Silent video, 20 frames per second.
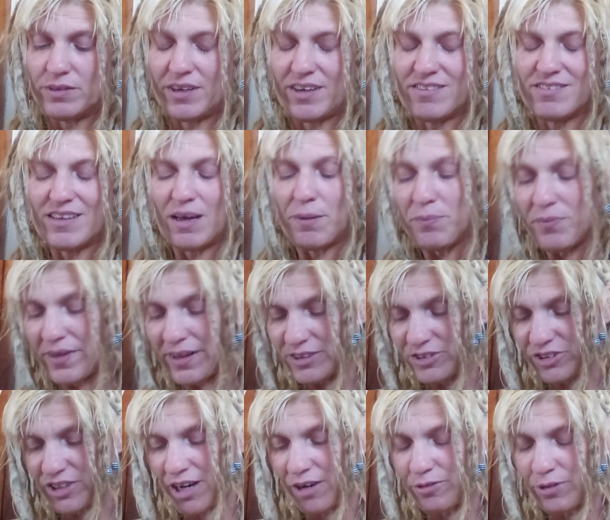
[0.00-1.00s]
except they
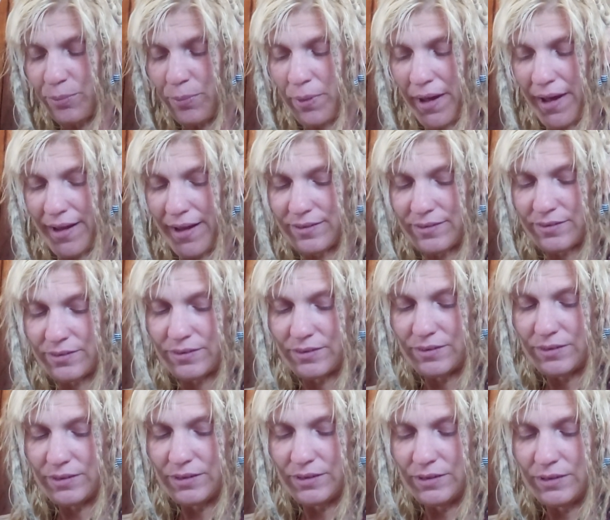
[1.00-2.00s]
shall repent
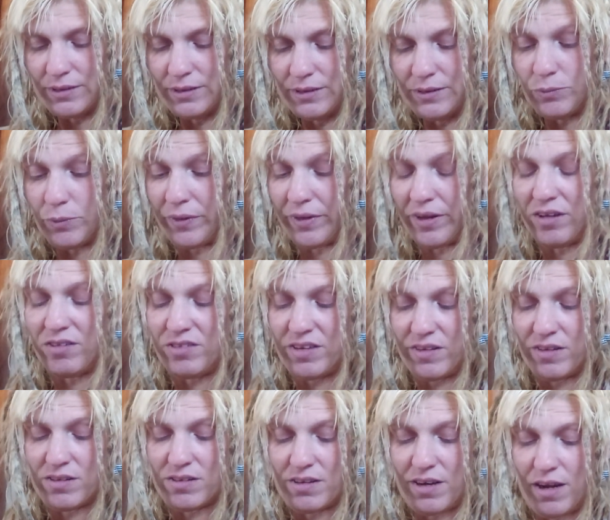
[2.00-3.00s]
when they
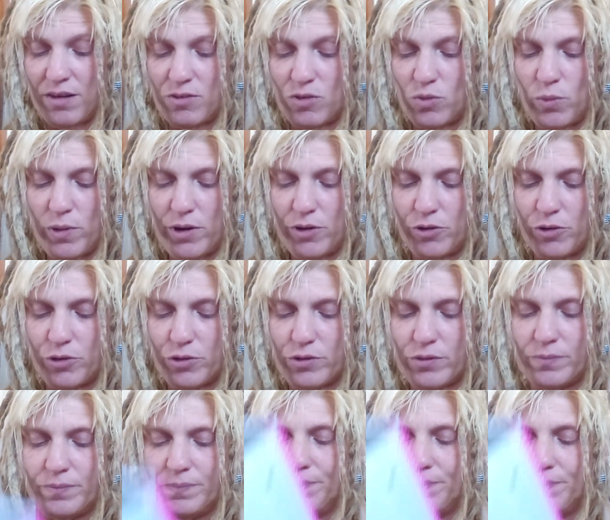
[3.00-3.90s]
see the signs and wonders